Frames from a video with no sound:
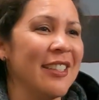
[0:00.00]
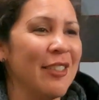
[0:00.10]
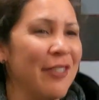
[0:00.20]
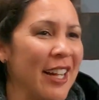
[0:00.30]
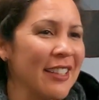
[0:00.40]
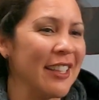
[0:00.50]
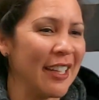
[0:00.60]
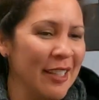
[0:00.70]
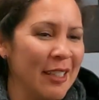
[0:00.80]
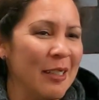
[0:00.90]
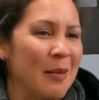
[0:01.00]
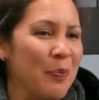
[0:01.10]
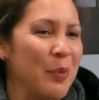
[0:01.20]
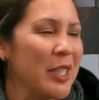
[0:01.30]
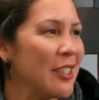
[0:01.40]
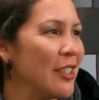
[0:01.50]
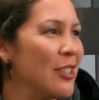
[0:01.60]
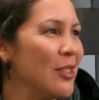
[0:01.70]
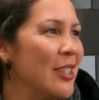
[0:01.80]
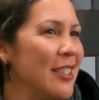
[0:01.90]
And the fact that we could all
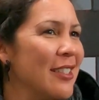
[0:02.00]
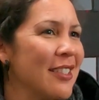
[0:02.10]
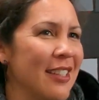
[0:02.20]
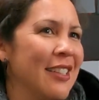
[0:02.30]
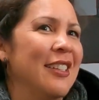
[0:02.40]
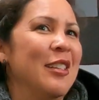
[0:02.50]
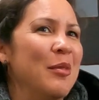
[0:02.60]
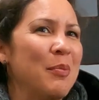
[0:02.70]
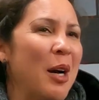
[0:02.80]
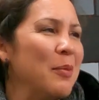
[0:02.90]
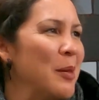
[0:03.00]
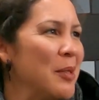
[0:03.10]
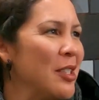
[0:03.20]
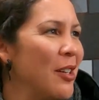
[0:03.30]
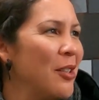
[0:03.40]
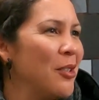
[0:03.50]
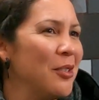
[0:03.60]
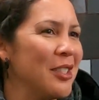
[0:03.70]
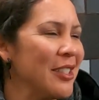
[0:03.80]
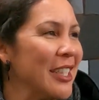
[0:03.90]
do this pop-up show
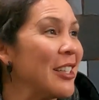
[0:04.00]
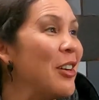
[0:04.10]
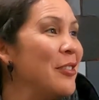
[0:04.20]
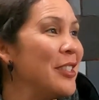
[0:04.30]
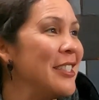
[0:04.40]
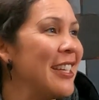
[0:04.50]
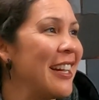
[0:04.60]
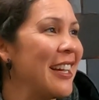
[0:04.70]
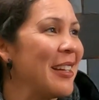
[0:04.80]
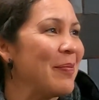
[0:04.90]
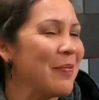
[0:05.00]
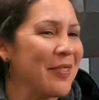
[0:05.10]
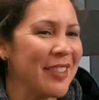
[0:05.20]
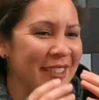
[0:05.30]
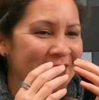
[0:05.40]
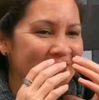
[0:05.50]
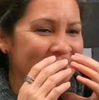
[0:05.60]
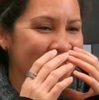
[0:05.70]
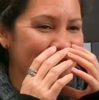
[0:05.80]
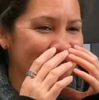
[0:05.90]
during COVID time,
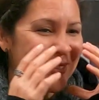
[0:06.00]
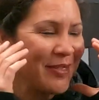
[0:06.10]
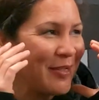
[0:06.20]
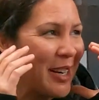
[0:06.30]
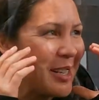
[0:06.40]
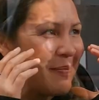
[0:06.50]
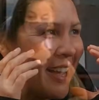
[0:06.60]
wearing